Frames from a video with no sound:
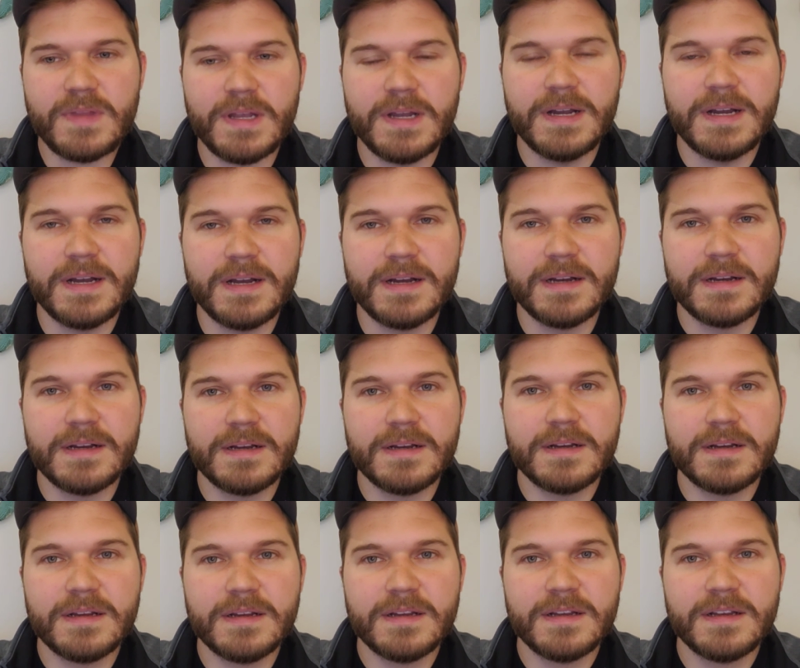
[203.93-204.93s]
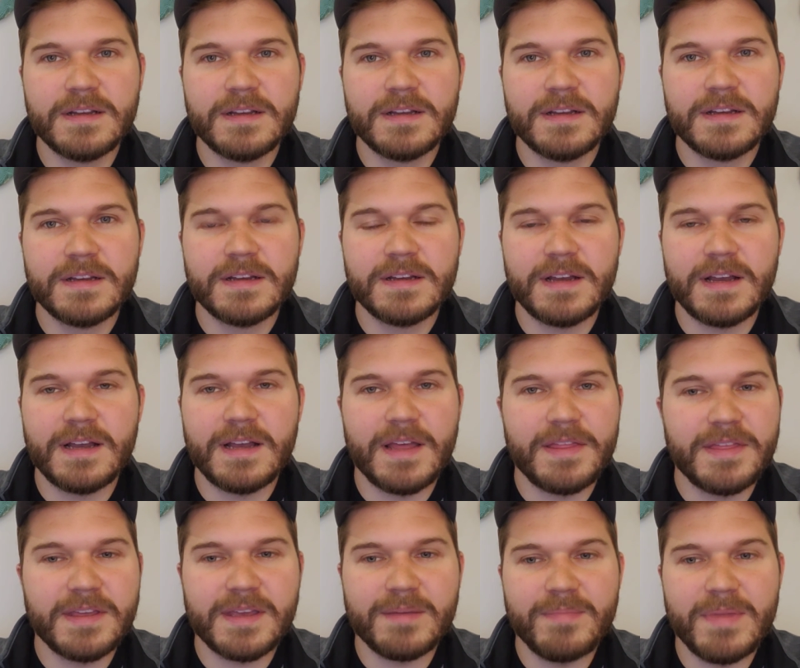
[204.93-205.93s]
I
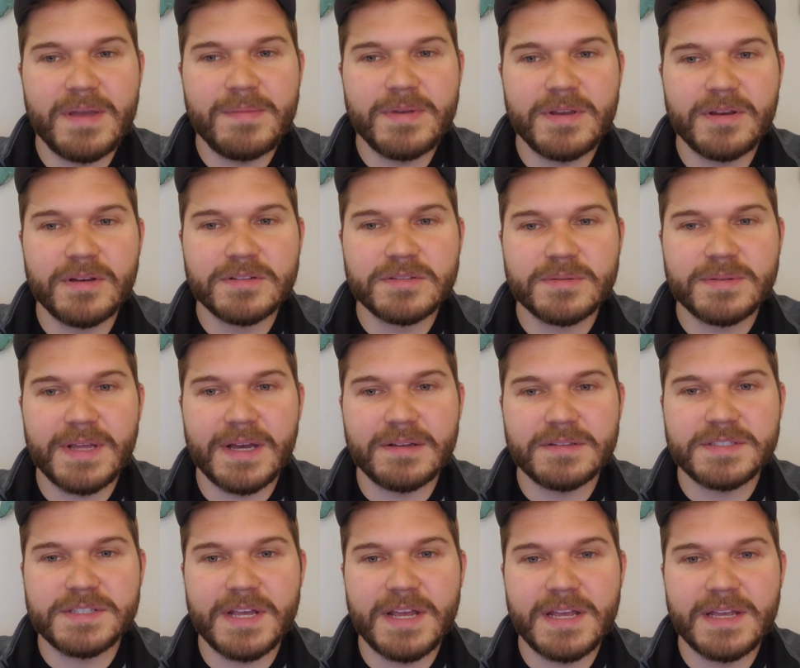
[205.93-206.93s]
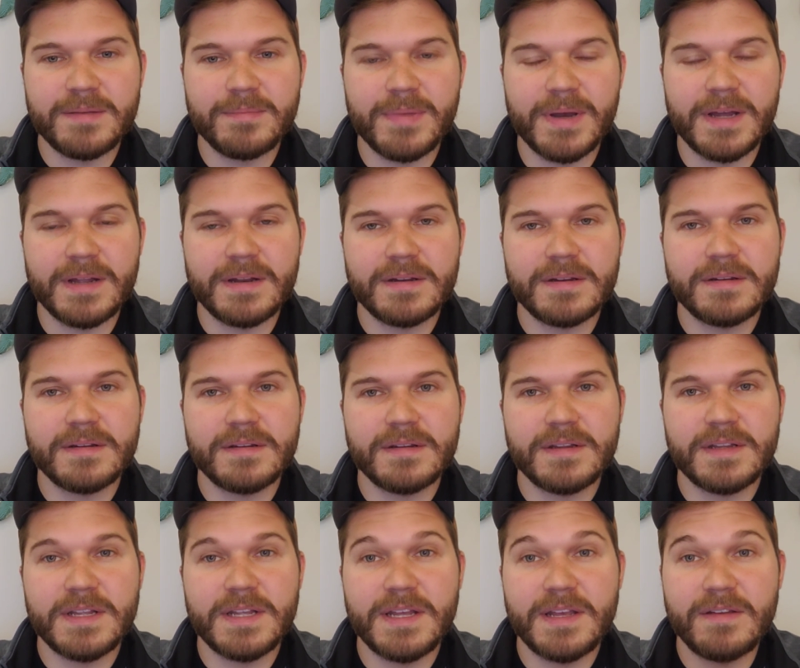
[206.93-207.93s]
think it maybe goes without saying, but
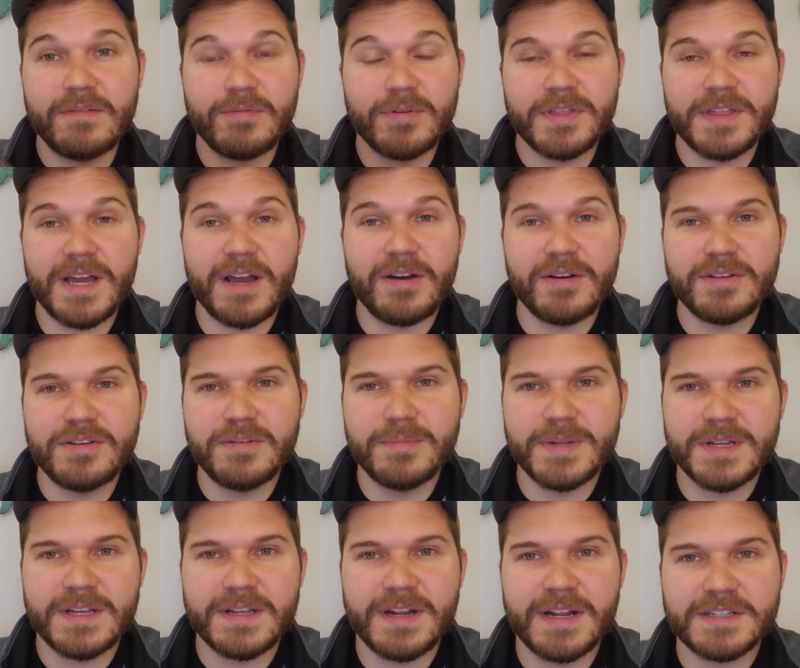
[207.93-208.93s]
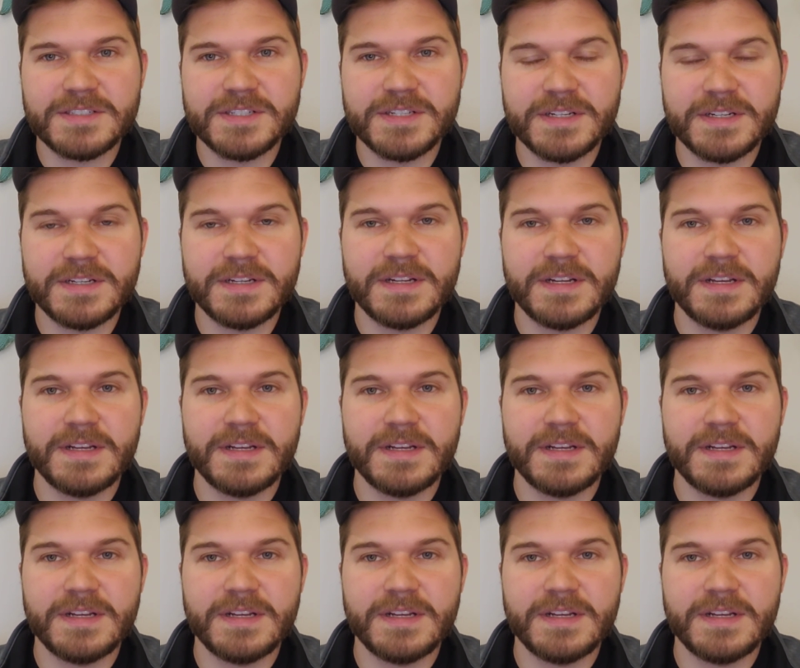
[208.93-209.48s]
without human connection,